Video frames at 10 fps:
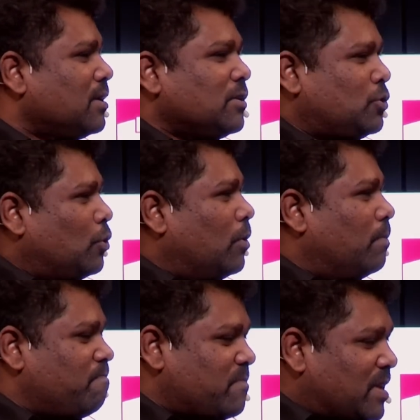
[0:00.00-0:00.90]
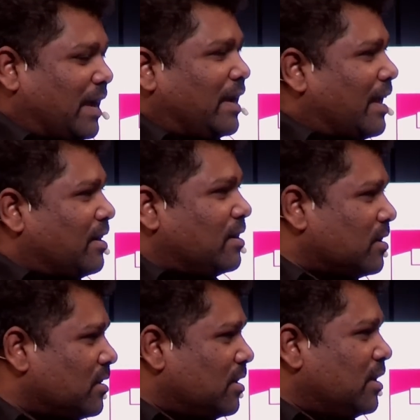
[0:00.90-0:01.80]
So, and
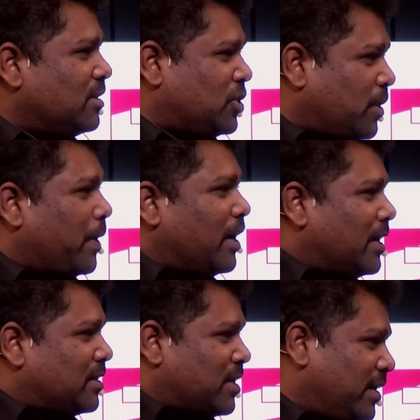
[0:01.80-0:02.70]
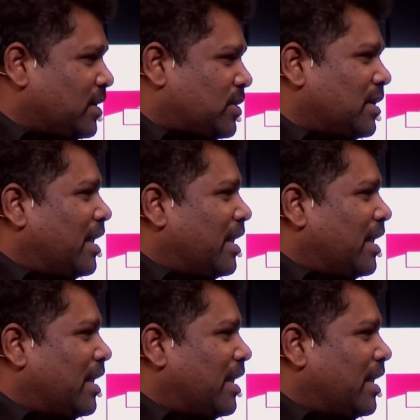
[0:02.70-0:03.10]
it's chipping at creation,